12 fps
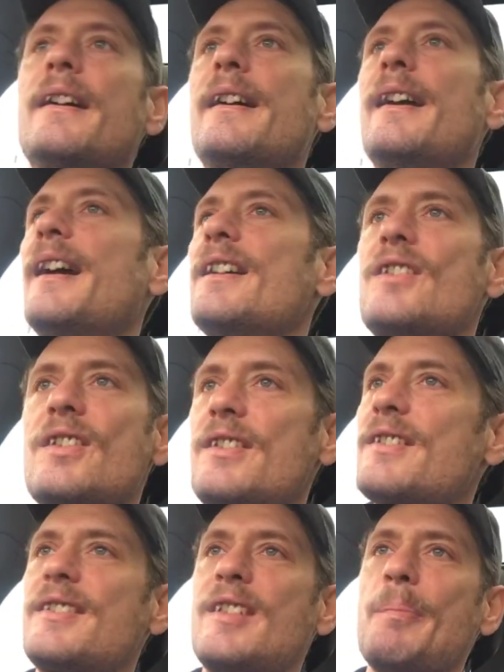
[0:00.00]
and just
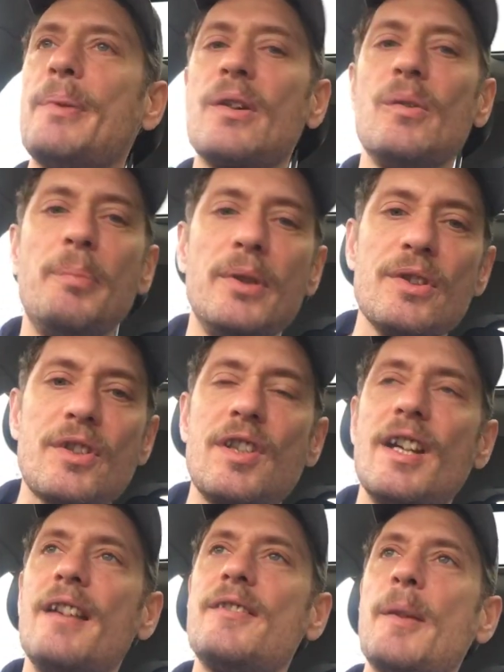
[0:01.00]
typical
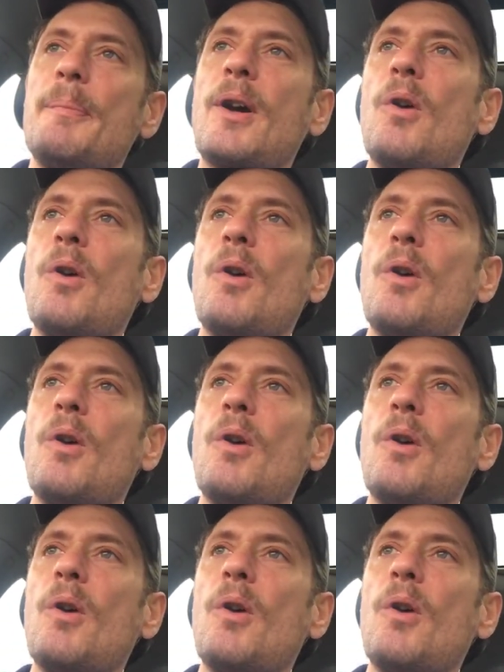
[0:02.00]
bullshit, typical